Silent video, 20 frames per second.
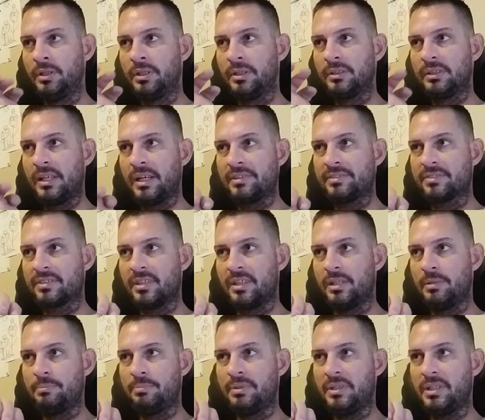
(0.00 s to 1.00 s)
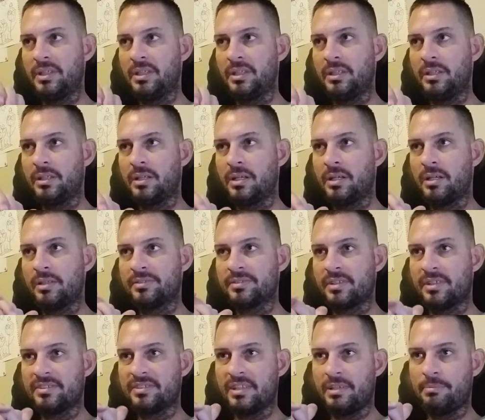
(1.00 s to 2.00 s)
That's going to be it's
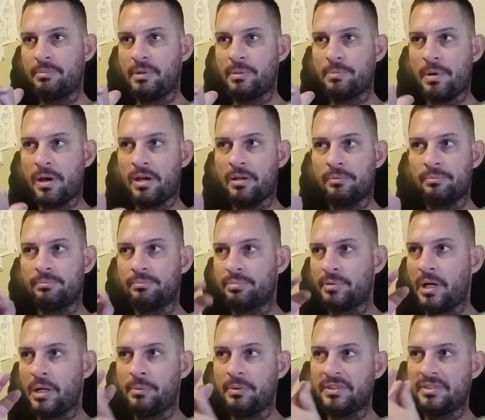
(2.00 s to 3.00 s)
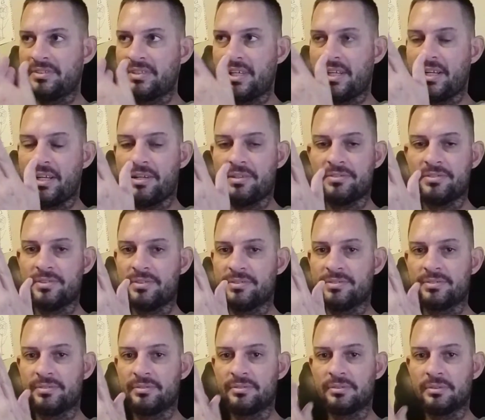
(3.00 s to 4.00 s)
going to save me about probably 10
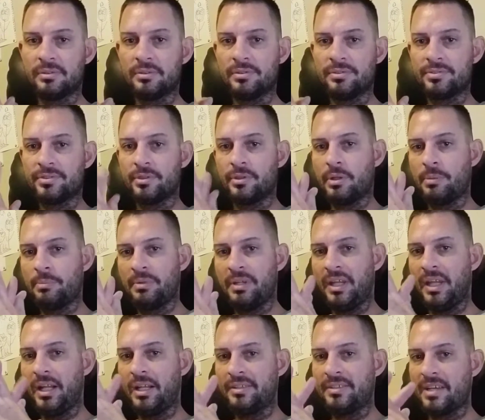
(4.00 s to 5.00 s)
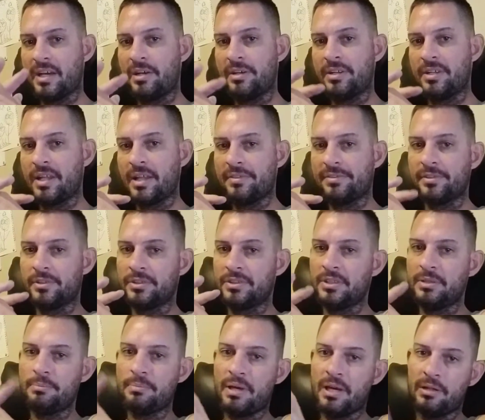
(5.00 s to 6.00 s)
ounces. So I'm going to get it down in that
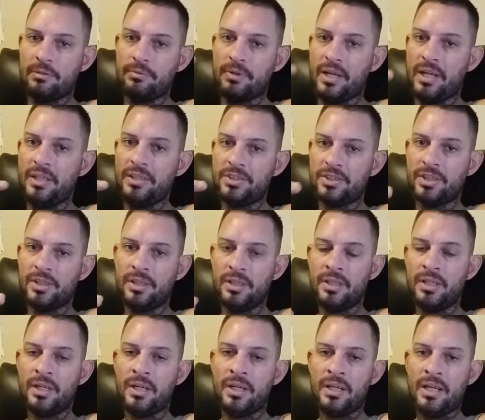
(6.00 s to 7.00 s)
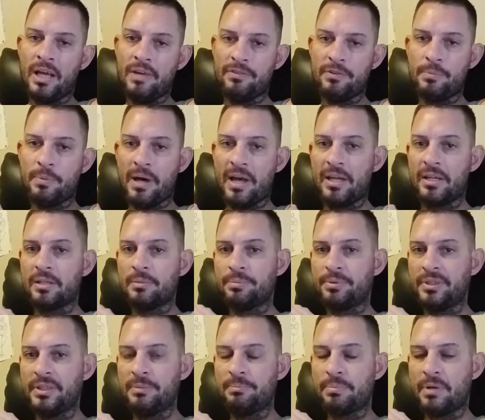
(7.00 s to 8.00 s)
13-pound range. If you buy a
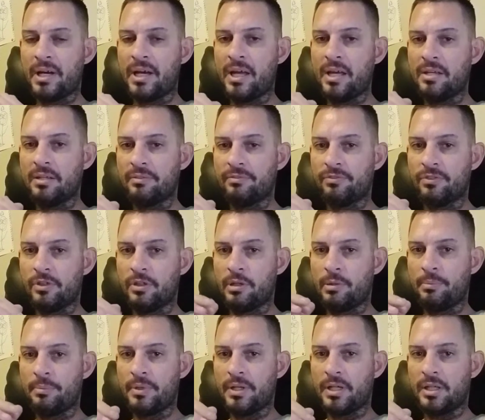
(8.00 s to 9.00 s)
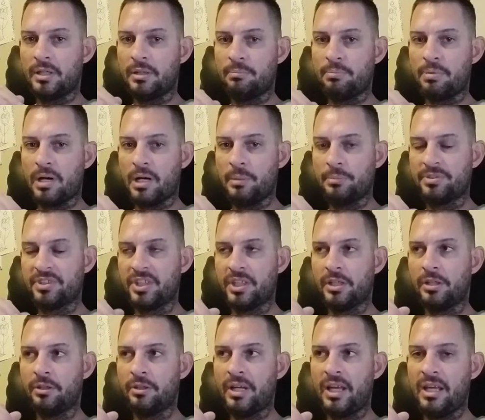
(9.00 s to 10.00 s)
complete bike from
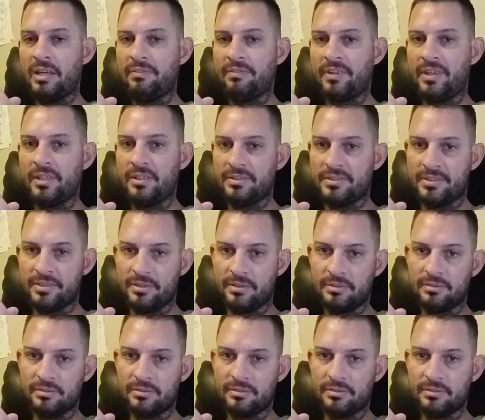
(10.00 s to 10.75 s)
Bombshell Avent,